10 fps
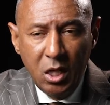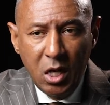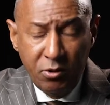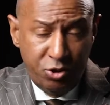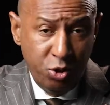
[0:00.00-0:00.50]

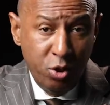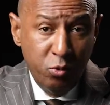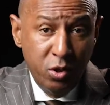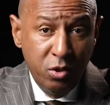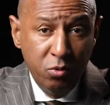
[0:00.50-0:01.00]
I'll share
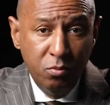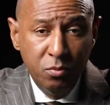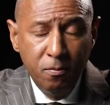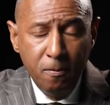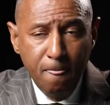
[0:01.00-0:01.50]
with you.
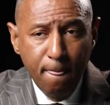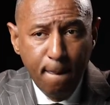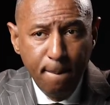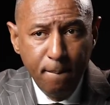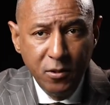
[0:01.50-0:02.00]

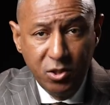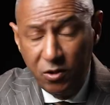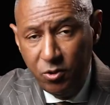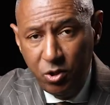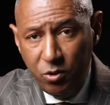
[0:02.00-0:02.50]

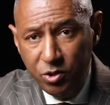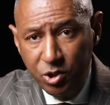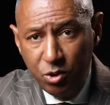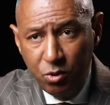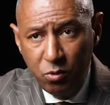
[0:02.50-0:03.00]
Several years
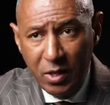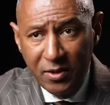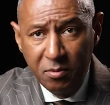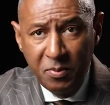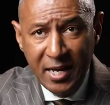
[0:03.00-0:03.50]
ago,
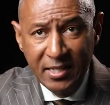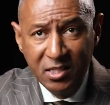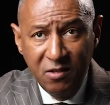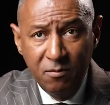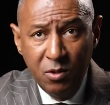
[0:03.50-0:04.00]
after the
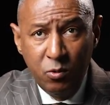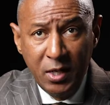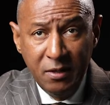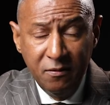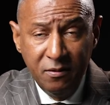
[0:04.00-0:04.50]
passing of my
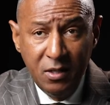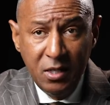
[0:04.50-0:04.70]
wife,